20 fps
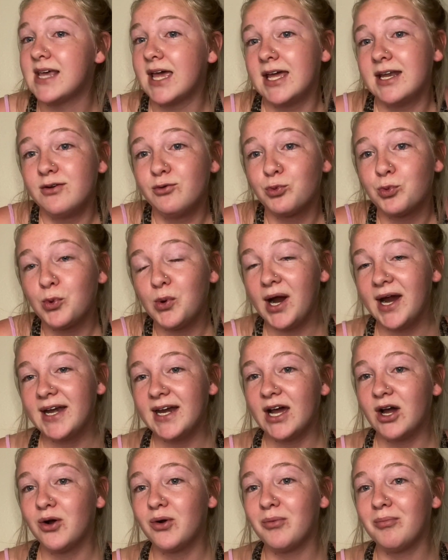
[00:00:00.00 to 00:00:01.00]
And right
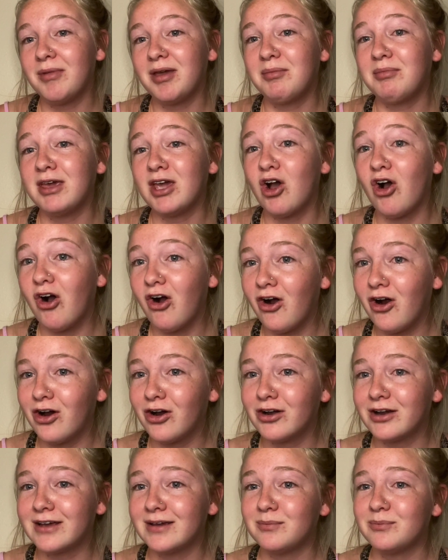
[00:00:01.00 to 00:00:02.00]
now may be
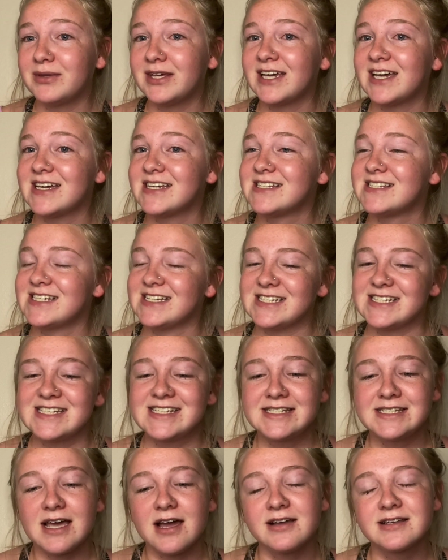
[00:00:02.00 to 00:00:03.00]
hard because it
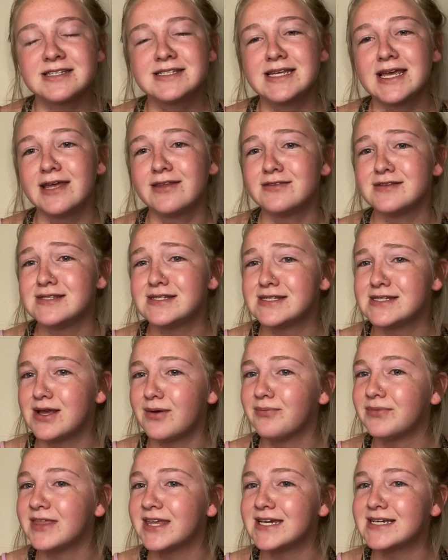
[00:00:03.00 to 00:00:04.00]
sucks and
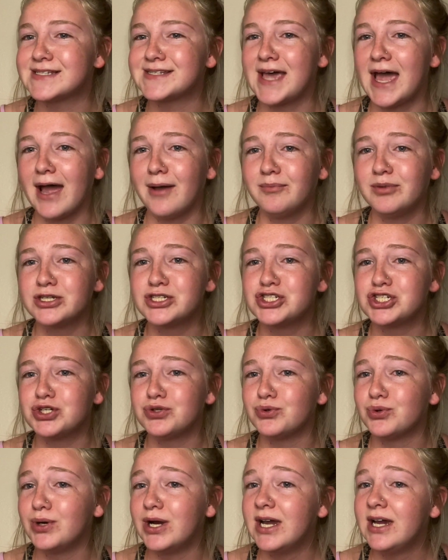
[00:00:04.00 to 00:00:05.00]
some things happen to
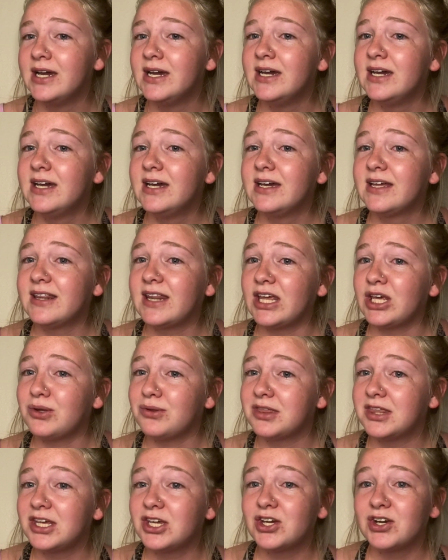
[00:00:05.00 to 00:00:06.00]
you that you
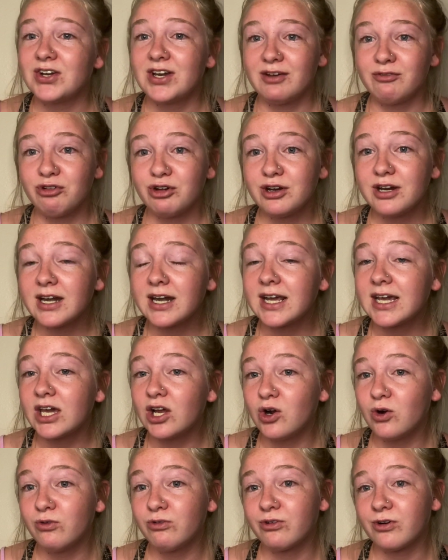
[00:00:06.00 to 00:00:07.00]
think you're never going to get
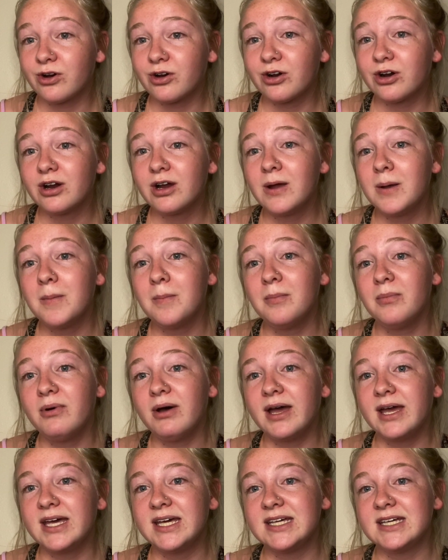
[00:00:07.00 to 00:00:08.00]
over,
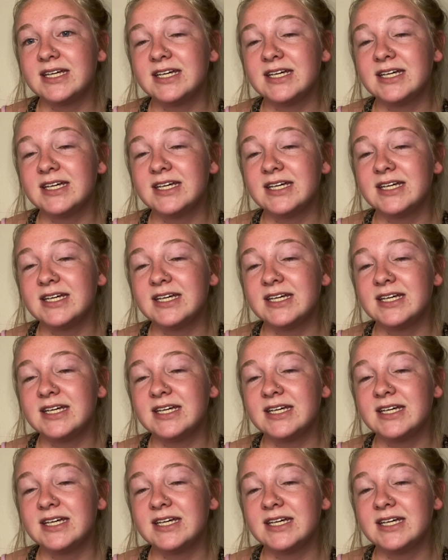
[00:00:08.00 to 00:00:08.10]
but